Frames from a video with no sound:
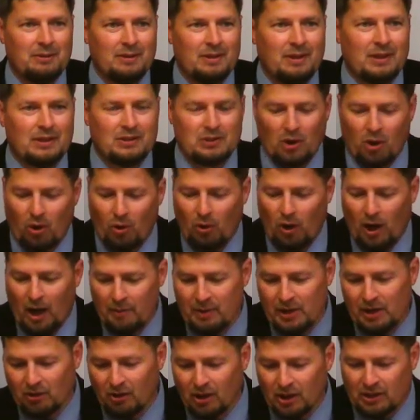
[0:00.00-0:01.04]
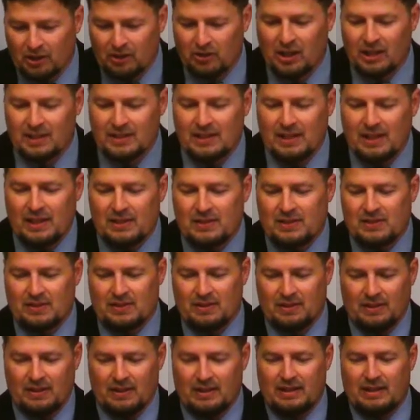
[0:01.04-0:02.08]
So, I mean, look, this is,
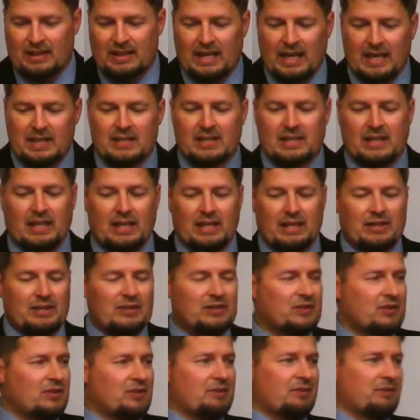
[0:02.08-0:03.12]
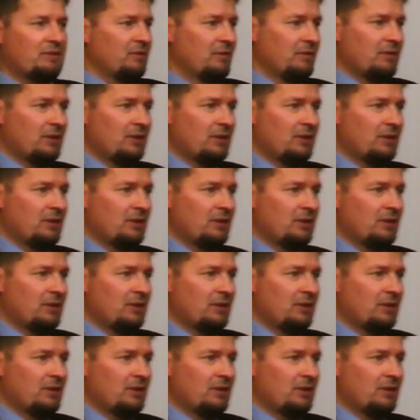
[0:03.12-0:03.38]
this is